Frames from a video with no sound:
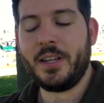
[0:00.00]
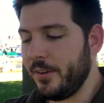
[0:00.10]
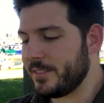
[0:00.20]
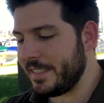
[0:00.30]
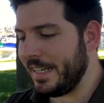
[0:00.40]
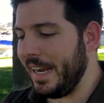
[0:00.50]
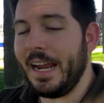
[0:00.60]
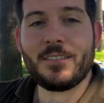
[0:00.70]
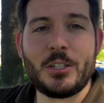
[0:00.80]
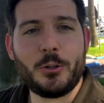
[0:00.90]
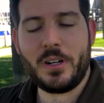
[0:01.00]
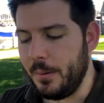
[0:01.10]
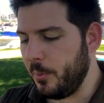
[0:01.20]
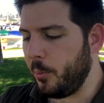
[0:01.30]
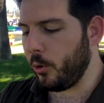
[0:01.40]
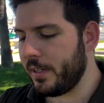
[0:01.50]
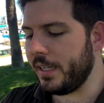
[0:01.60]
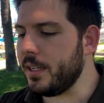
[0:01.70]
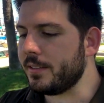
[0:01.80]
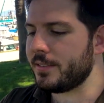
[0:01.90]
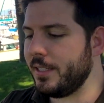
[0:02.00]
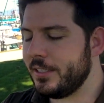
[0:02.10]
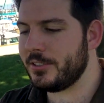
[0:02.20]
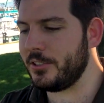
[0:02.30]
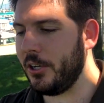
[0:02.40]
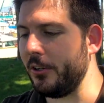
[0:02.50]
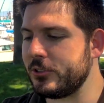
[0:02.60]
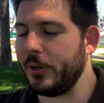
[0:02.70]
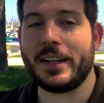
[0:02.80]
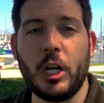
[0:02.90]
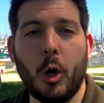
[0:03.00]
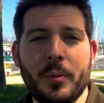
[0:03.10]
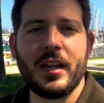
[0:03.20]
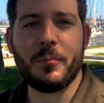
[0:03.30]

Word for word: So like I was saying, I have to do a couple port keys so, so I can open